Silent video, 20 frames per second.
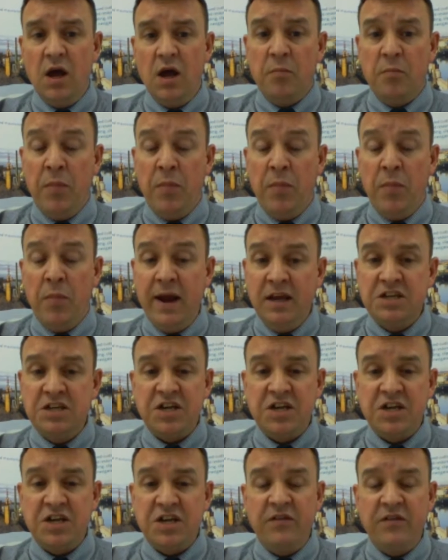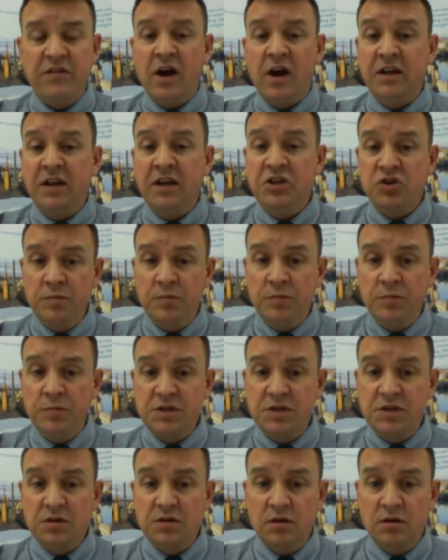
mainly safeguarding jobs,